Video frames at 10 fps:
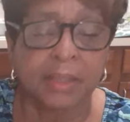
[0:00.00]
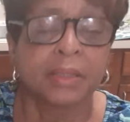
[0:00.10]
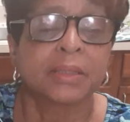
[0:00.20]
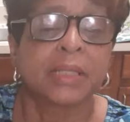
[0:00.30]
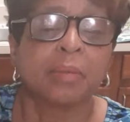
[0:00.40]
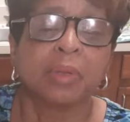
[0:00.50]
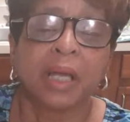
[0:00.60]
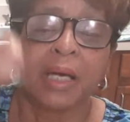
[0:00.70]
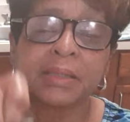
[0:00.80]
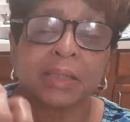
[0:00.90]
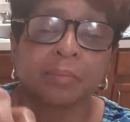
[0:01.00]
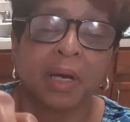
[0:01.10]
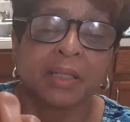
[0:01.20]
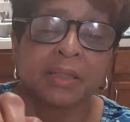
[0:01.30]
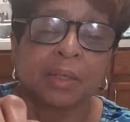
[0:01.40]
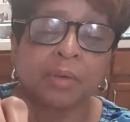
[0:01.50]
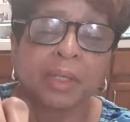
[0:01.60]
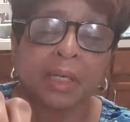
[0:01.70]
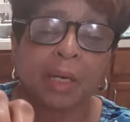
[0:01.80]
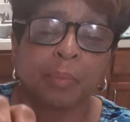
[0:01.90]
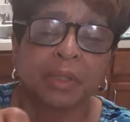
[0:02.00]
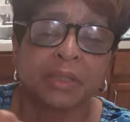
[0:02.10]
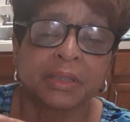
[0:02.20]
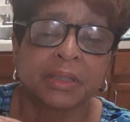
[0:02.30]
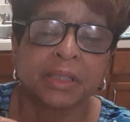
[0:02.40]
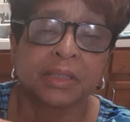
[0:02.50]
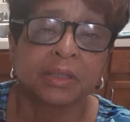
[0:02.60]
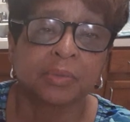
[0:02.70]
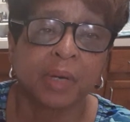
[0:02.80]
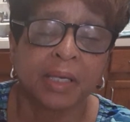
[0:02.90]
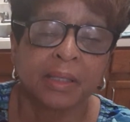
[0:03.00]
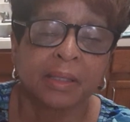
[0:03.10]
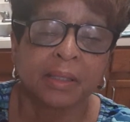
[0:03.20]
stabilize it by sewing a couple of stitches right